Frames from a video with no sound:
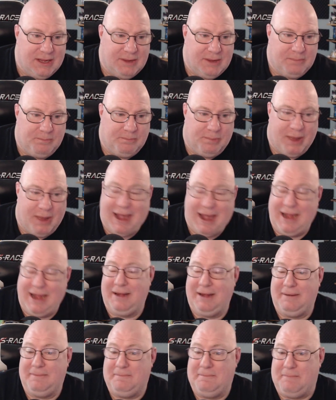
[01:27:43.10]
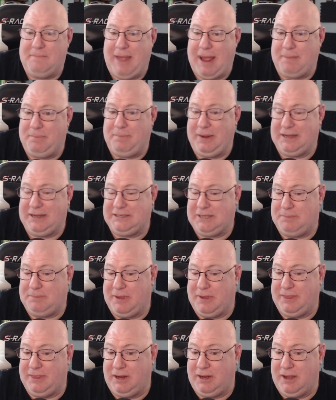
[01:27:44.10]
But Matt picks up
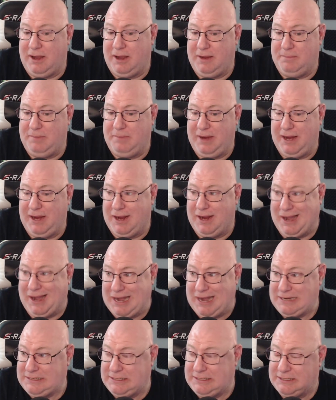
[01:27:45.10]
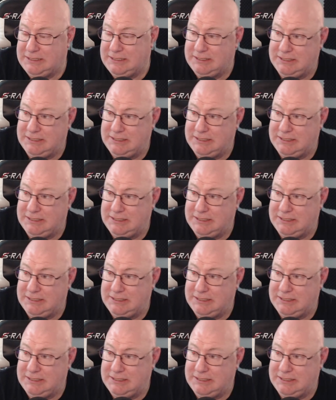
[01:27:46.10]
on the gun being cocked